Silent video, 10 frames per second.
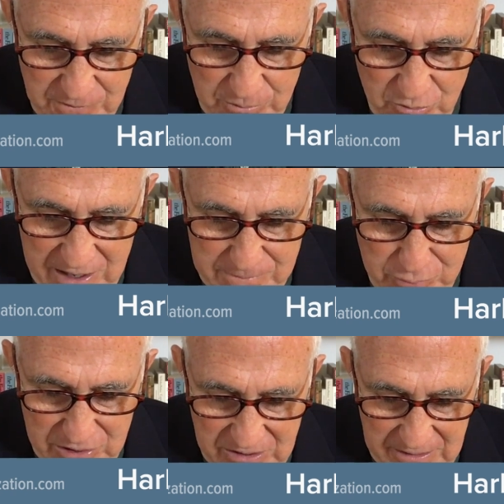from Great
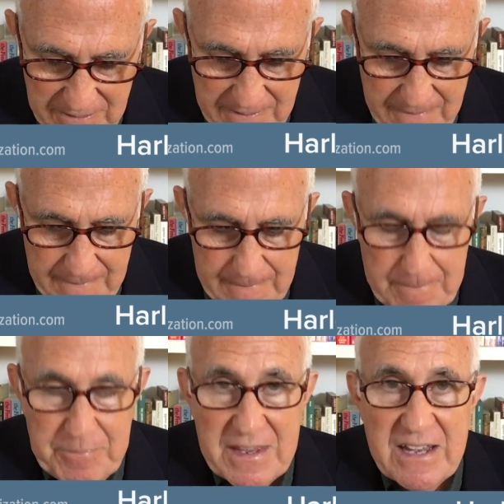Britain.
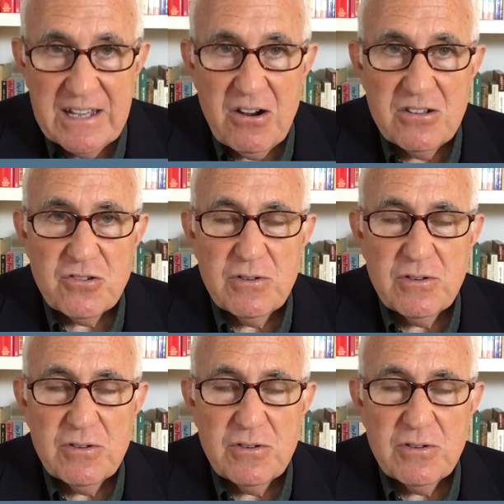It also